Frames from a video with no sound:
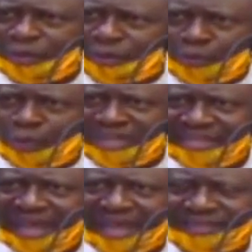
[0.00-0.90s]
people burning
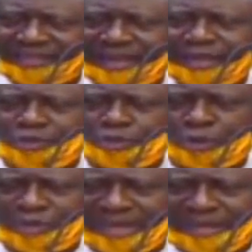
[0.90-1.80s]
tires to
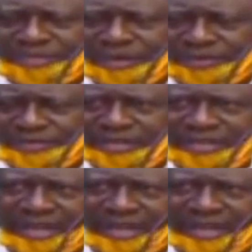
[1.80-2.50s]
protect themselves in